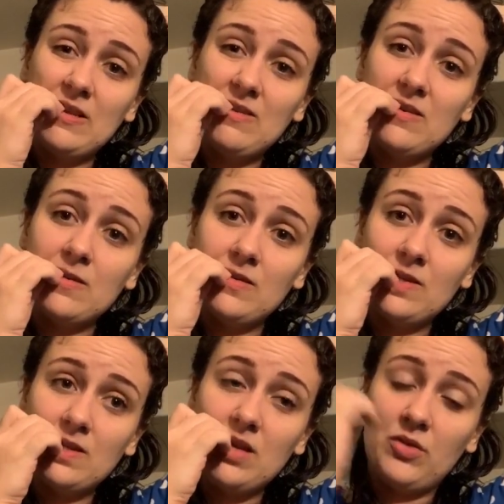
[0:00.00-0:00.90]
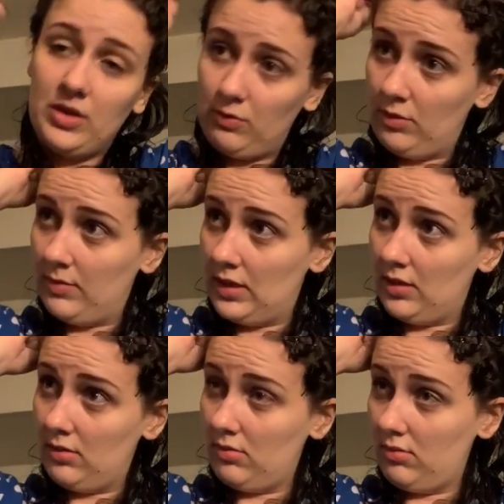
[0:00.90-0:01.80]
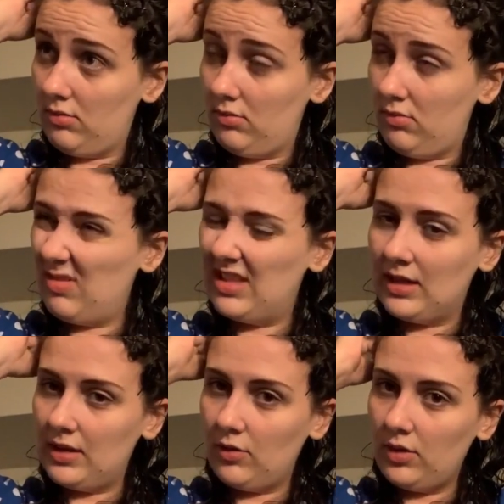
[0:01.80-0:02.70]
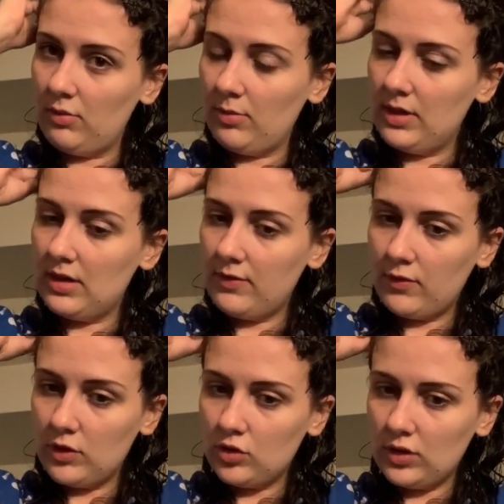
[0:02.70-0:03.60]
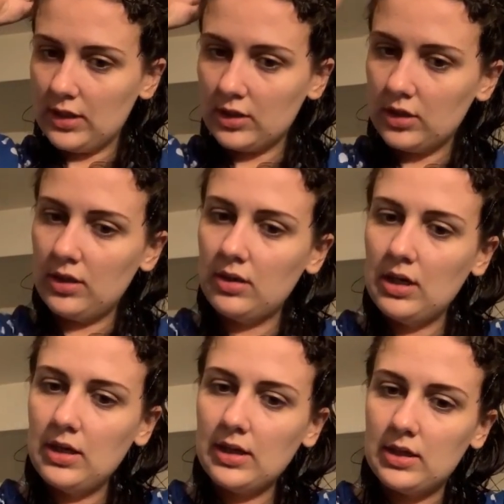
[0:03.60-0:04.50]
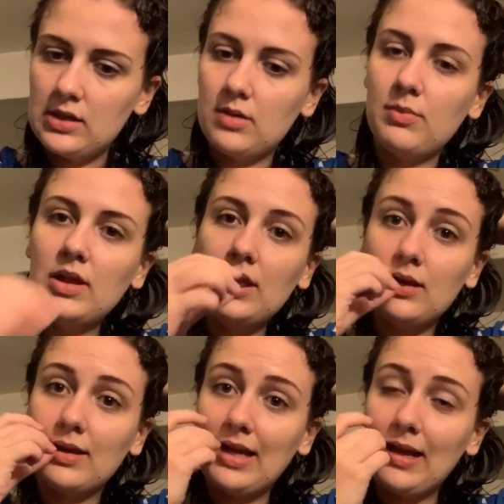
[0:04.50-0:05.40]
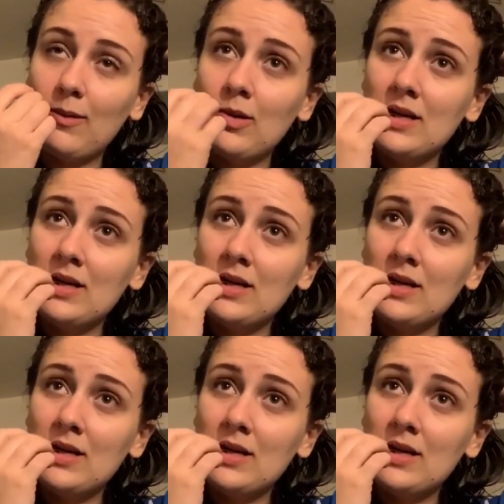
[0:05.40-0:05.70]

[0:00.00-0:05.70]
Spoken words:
Literal only roommate, well, not the only roommate I've ever enjoyed, actually. That is a complete lie.